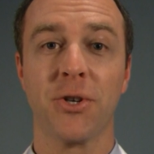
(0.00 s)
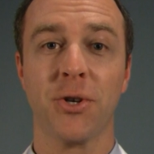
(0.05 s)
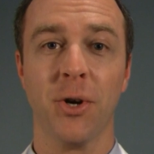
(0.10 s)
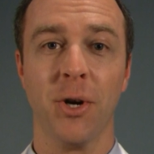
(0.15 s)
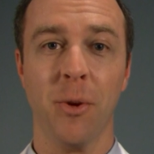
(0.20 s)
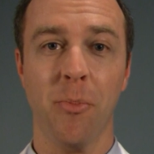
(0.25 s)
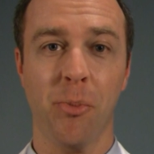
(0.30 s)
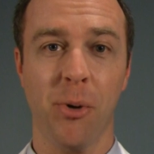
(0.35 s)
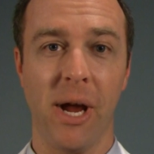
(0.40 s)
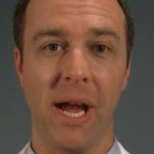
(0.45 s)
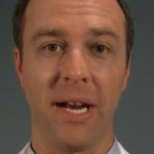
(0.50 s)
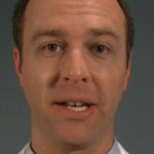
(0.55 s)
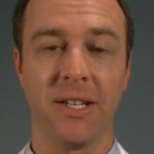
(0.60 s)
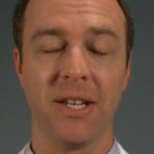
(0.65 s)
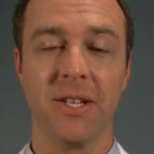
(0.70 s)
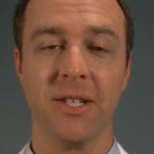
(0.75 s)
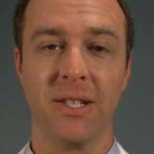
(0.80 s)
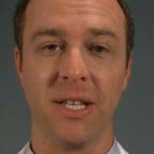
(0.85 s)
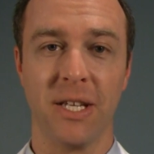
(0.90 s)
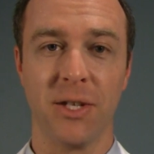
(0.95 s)
sure to
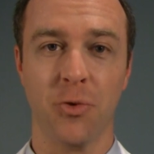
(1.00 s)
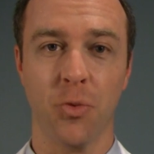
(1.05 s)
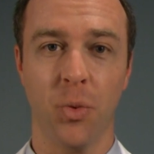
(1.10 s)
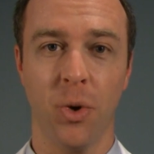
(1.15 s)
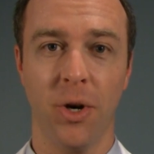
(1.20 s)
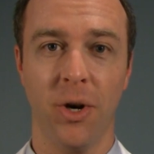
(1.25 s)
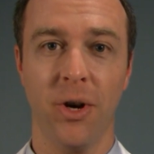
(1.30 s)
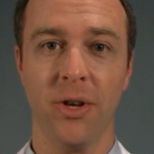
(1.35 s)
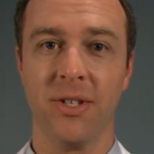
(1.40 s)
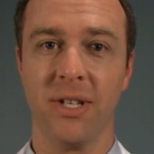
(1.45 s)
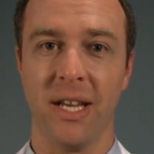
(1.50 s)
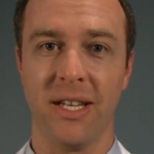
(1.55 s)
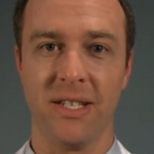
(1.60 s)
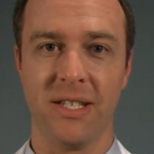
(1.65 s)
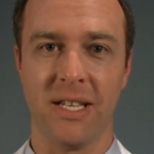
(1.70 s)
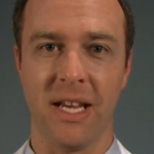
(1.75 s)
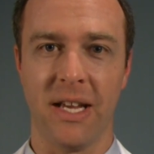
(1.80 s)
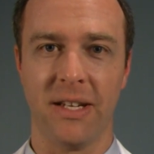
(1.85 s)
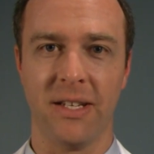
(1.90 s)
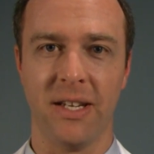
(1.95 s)
practice these words and
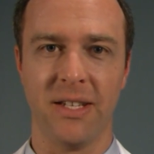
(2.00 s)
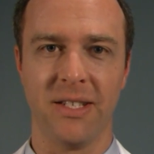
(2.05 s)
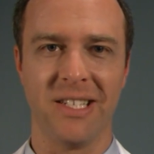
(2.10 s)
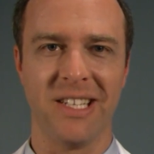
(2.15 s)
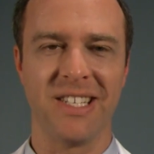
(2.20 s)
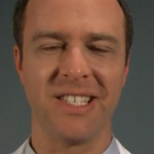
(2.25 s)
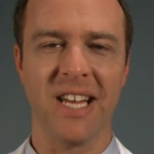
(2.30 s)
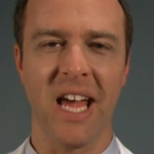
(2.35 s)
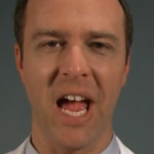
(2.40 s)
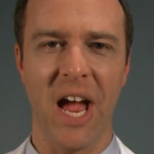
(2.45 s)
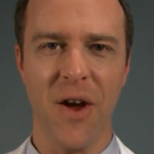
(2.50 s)
sentences